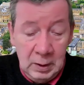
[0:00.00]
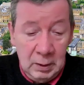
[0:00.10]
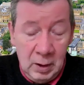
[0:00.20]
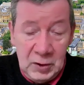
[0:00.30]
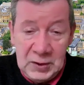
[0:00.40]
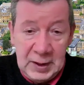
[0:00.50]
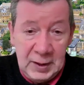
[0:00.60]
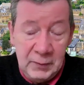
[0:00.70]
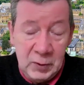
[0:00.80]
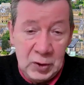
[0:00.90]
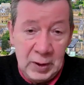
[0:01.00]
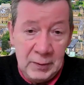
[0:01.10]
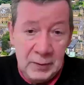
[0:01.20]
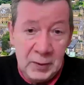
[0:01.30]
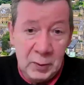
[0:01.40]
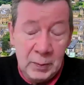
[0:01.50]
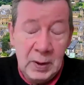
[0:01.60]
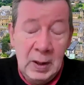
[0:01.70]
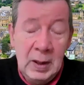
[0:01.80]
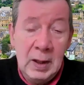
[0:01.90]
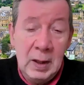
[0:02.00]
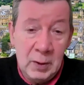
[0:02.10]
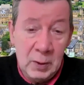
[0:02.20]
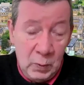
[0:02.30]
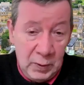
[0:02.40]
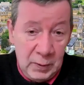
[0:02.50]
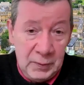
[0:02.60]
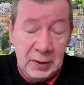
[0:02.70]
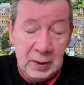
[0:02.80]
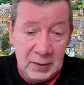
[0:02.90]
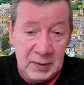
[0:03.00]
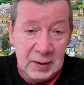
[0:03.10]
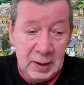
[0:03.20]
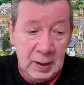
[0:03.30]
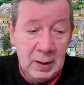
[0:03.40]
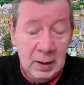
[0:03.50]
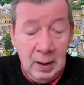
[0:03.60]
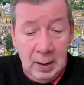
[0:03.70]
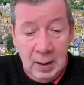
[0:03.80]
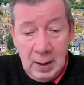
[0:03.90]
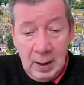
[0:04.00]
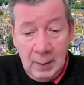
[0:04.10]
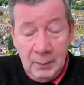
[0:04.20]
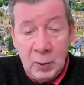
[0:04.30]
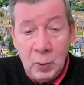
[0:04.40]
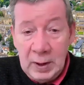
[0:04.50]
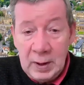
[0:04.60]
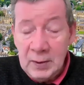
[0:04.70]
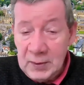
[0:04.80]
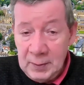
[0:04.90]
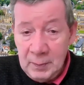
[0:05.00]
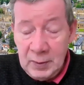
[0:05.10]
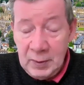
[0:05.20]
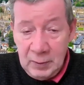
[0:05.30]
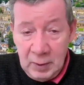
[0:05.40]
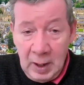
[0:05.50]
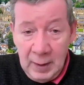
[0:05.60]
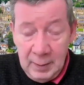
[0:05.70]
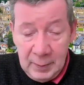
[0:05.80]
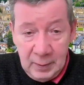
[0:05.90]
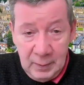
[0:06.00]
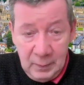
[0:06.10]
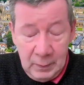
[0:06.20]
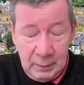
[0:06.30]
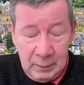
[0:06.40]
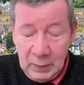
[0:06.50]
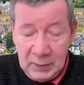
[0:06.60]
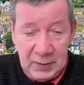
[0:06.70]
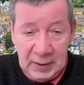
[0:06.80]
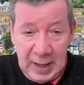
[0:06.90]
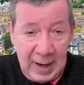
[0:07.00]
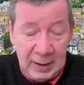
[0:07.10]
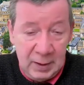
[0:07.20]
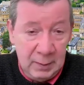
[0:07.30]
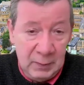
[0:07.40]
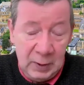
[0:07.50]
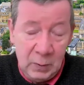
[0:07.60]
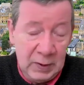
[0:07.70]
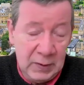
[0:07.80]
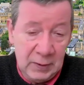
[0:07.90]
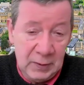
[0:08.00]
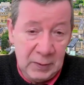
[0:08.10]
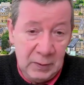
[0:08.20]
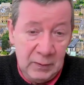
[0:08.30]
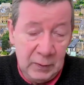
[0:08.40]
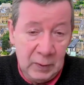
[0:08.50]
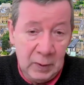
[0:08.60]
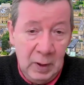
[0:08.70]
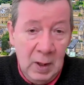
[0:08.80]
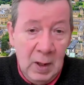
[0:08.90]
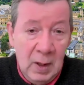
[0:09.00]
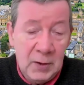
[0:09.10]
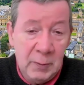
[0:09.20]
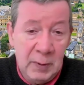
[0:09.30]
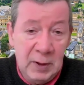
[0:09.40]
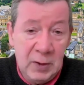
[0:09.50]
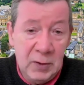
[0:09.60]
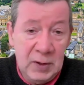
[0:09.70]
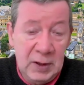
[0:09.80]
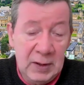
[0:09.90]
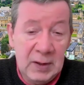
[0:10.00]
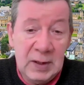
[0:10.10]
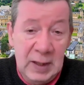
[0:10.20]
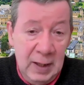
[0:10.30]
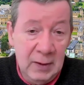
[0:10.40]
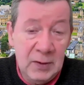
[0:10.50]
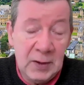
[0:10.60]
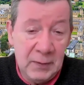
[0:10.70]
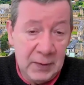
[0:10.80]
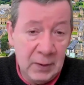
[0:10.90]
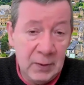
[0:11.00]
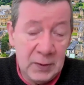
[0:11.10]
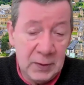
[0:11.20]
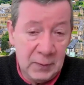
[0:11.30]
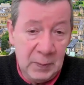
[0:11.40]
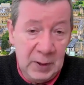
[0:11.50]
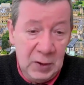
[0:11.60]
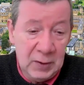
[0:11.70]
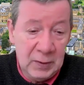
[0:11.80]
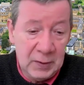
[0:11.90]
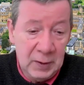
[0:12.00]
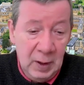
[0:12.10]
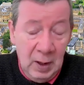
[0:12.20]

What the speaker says: largest adjuvant trials group in the world in its day. Quick and simple and reliable was the acronym that Quasar stood for. So we recruited tens of thousands of patients